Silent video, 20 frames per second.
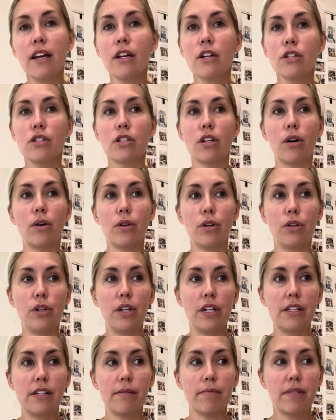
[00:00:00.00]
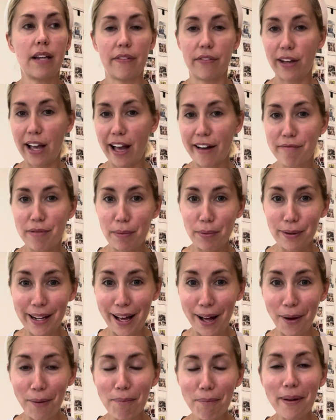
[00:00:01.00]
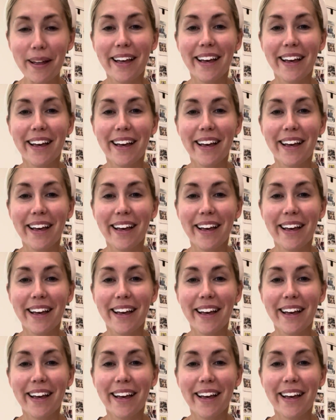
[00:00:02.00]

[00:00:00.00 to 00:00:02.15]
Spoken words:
So you need to definitely have people to help.